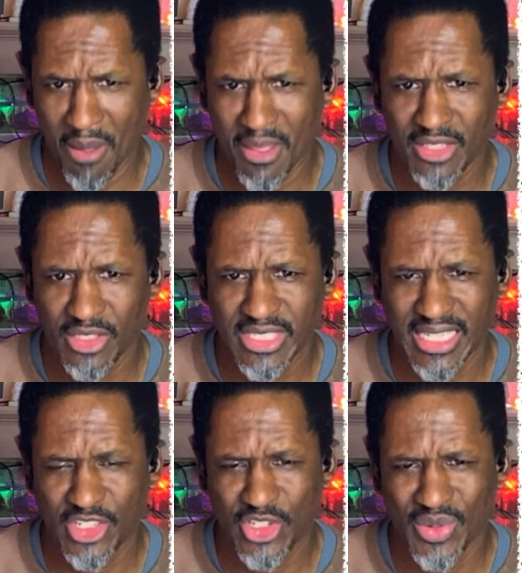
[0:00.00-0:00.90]
you
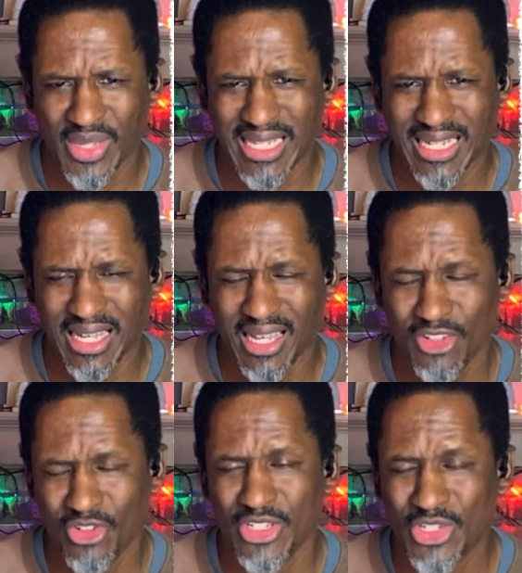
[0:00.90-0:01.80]
said you're doing
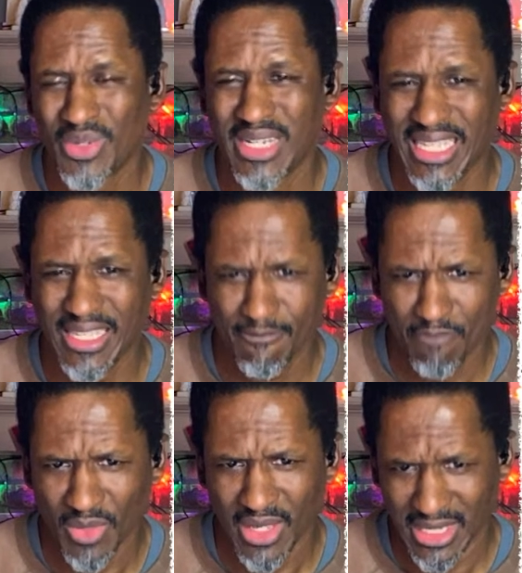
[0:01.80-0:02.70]
120
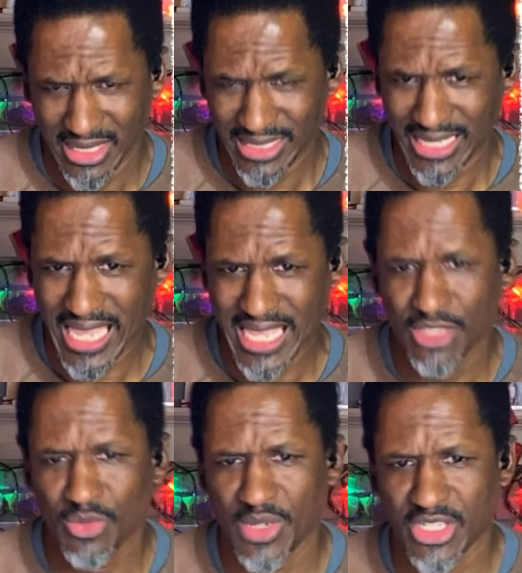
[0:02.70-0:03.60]

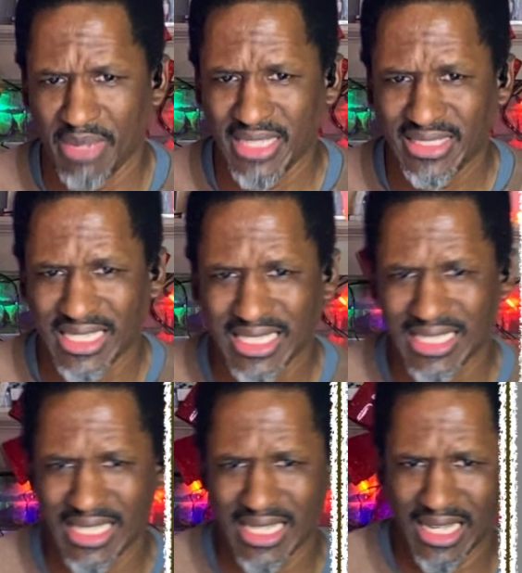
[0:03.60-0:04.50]
seconds, which is
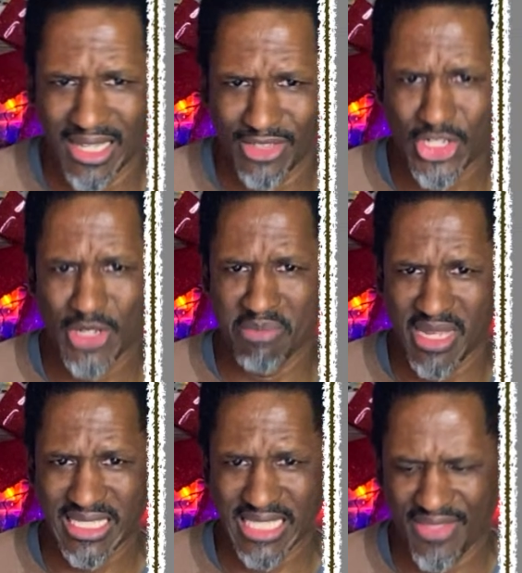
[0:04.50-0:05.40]
basically 2
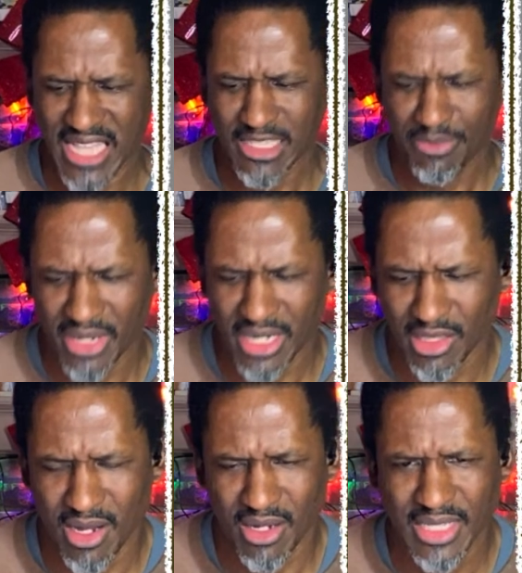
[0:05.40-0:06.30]
minutes. Now that's pretty
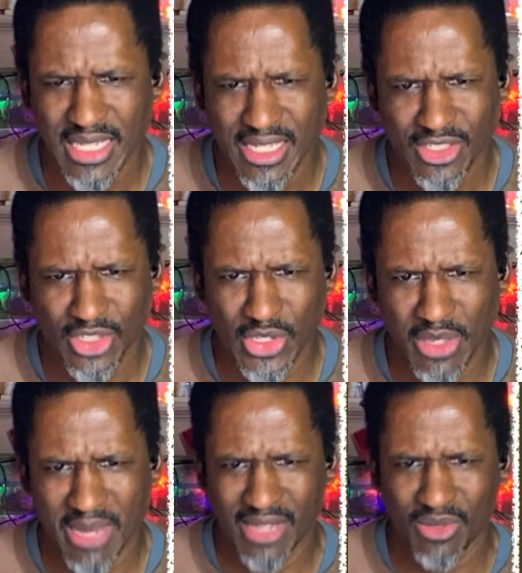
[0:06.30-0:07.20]
long, so you
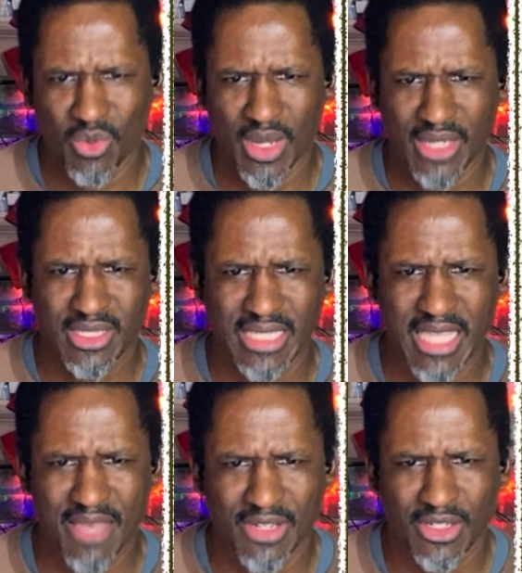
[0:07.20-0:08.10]
might want to
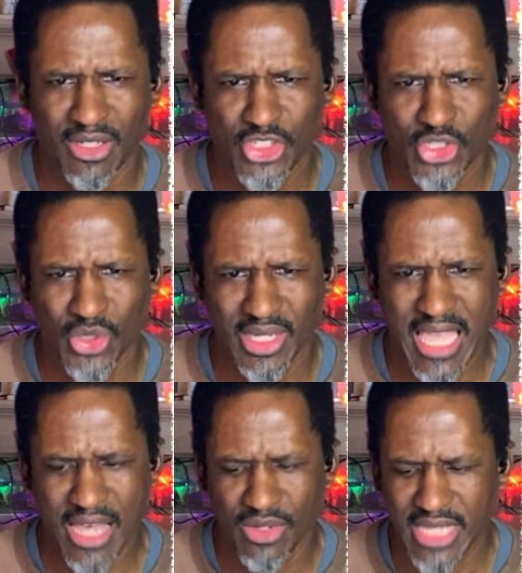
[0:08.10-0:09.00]
give a shorter
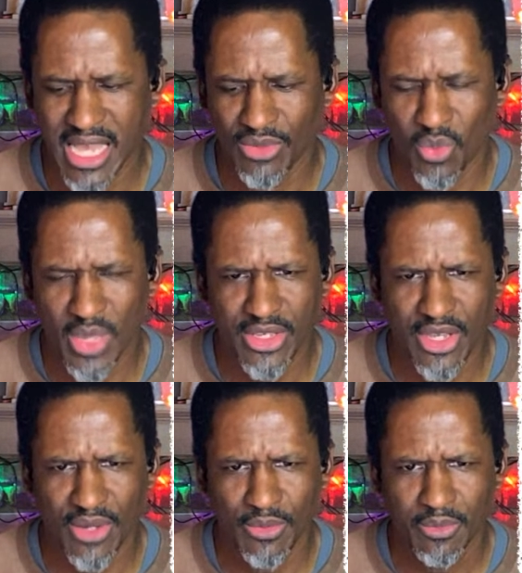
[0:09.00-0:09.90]
countdown
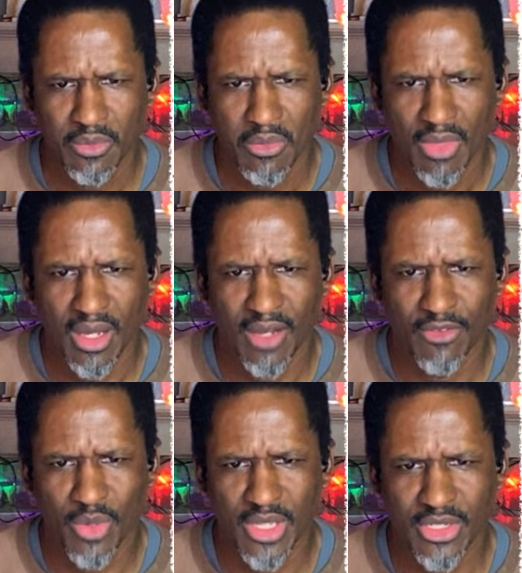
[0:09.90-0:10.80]
window, of
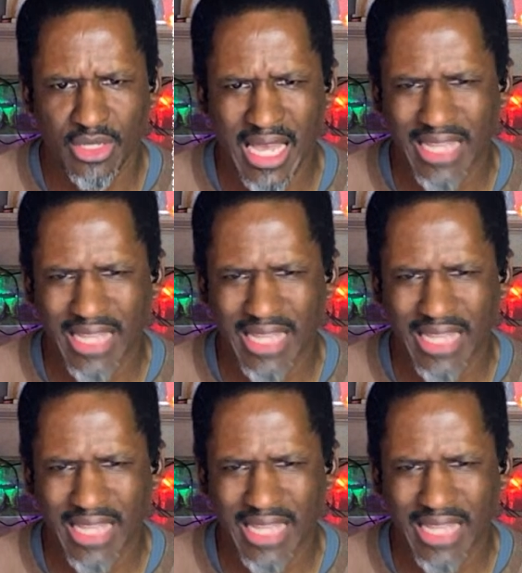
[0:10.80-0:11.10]
which I